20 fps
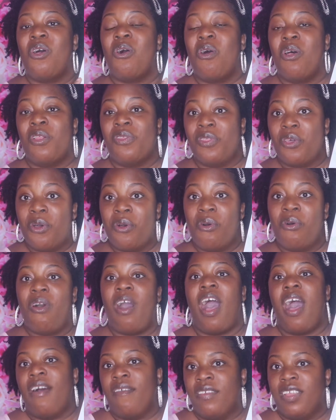although
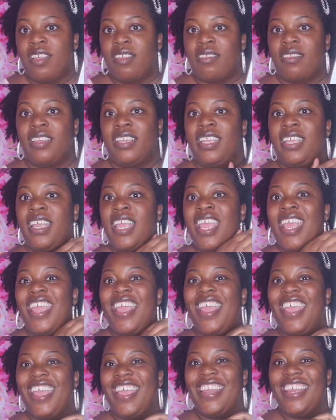obviously
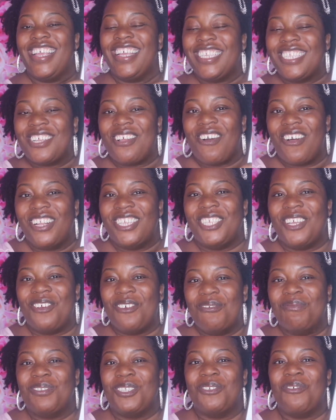it is called a
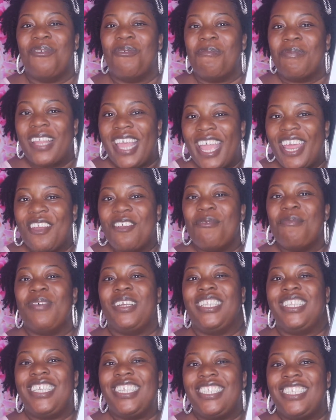homeschool planner,
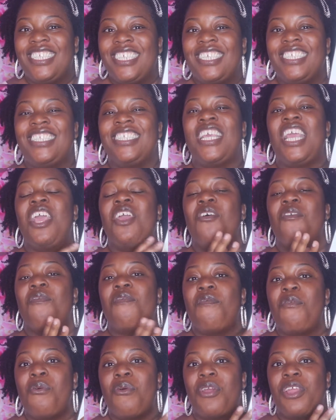but this is
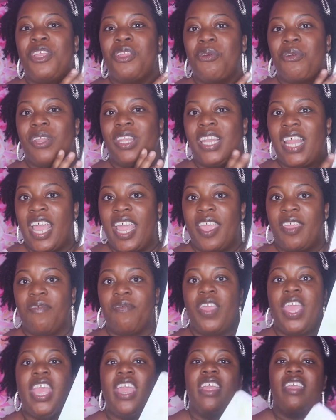for your
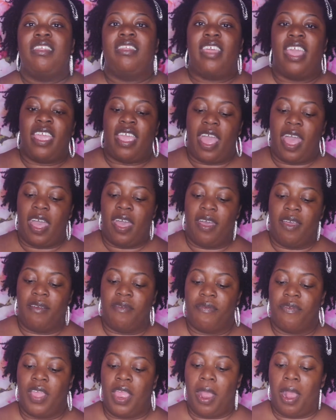life. They
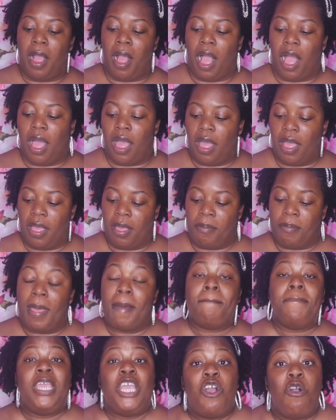have
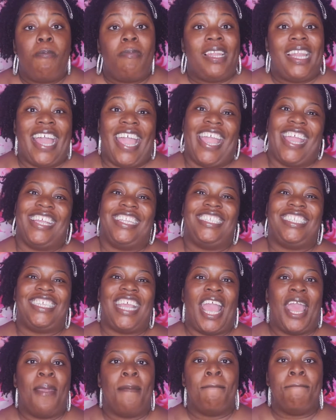meal plans
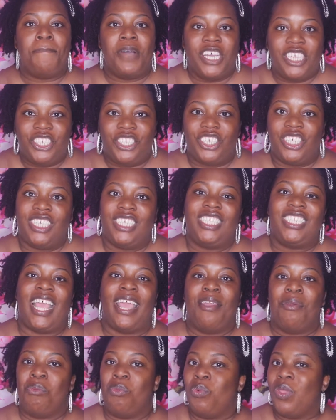and budgets
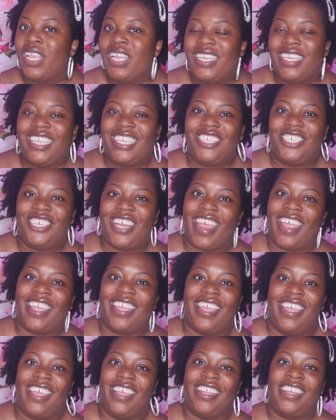and weekly
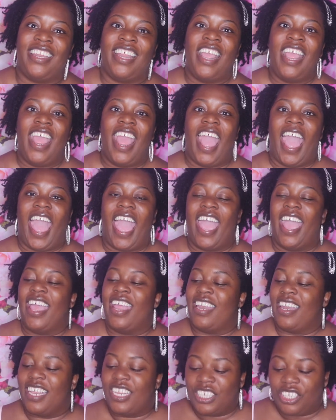check-in,
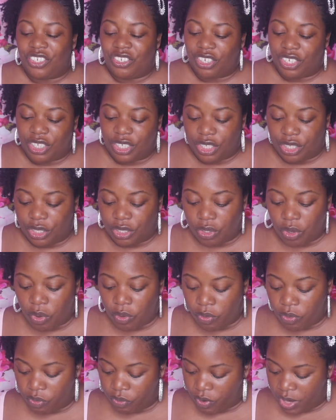and it's just
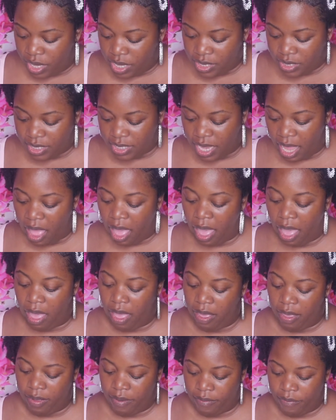so great to
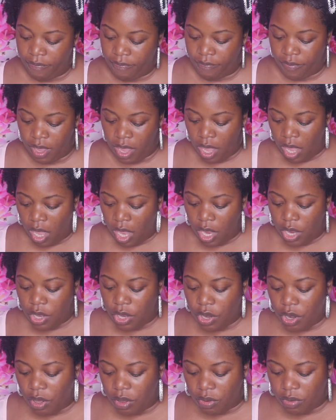have,
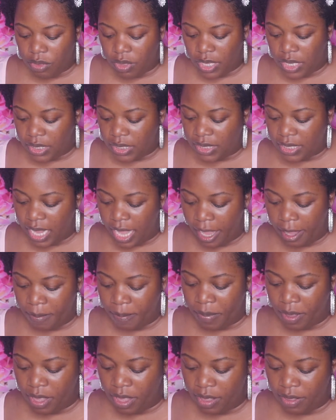you know, these
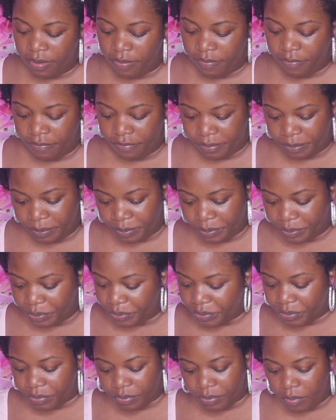type of
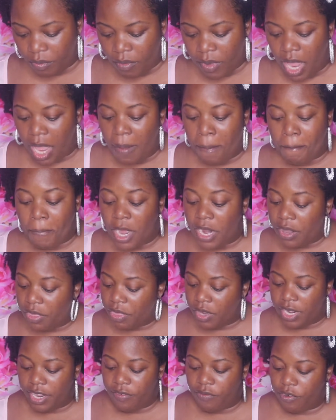
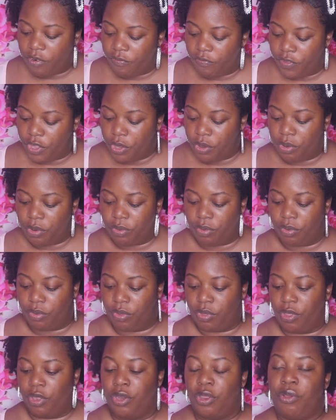monthly
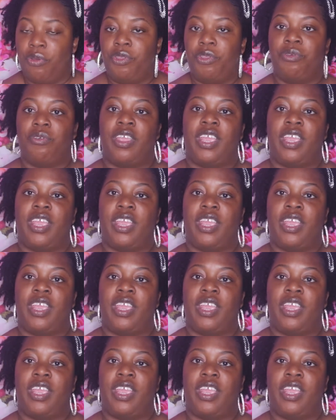reviews. You know, you